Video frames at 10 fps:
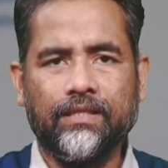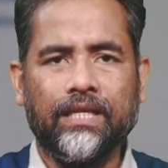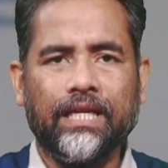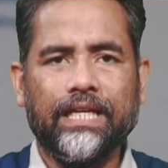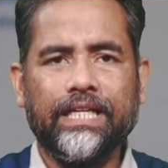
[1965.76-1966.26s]

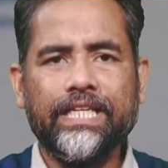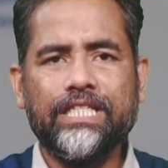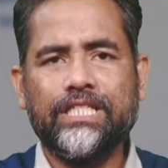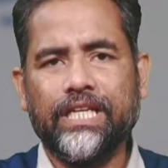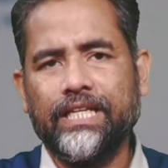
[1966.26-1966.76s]
These
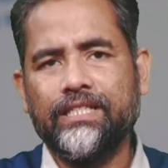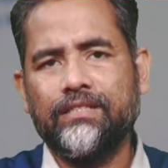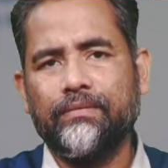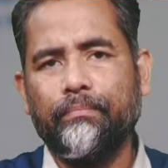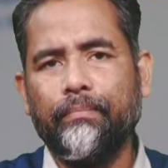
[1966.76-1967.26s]
strengths
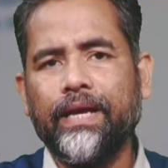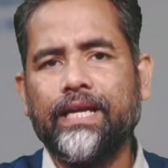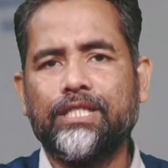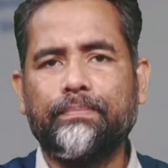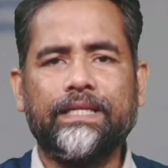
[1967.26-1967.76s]
make
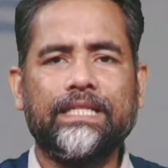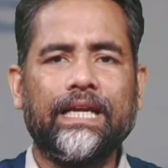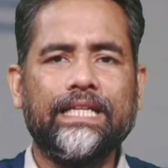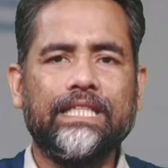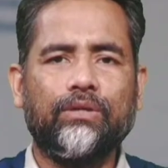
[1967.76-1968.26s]
specialized
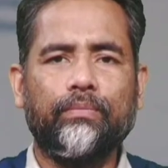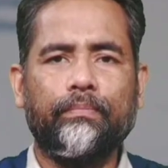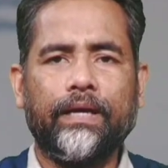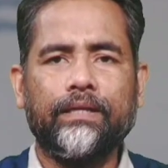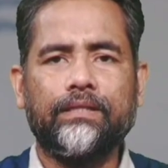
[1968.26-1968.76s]
equipment